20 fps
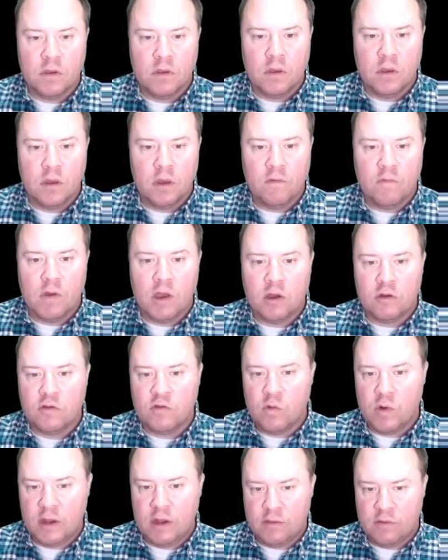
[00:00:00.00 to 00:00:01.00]
if we go
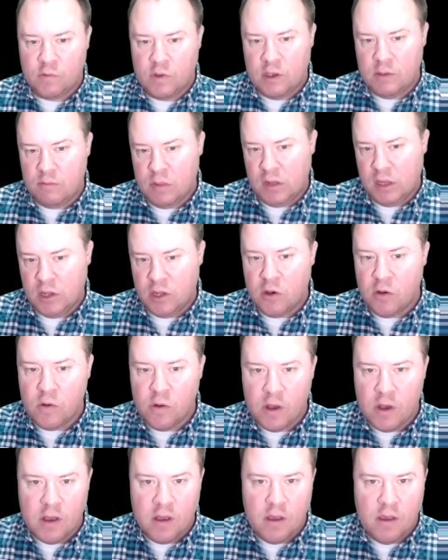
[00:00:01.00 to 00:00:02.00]
23 below
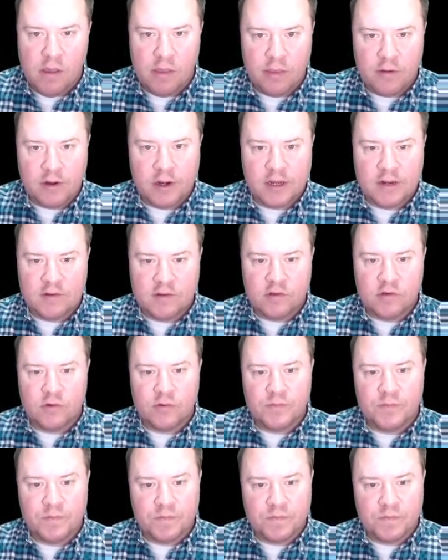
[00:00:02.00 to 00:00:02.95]
32,